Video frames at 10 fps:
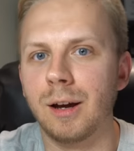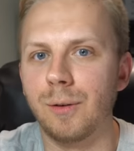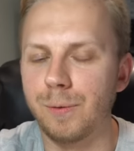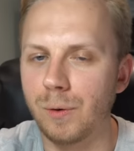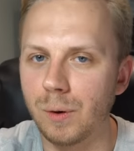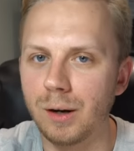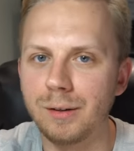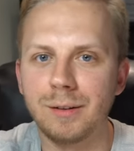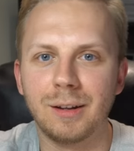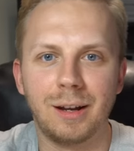Of
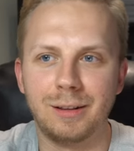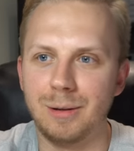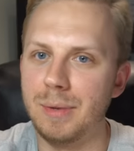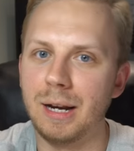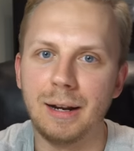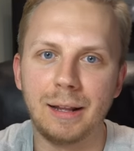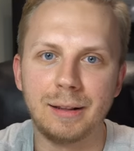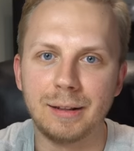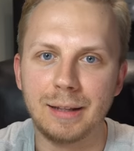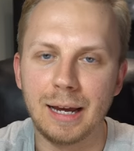course, the minute I
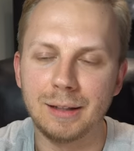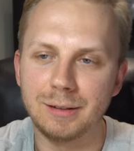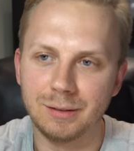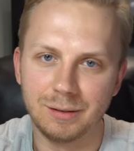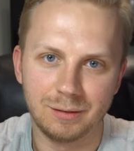did that,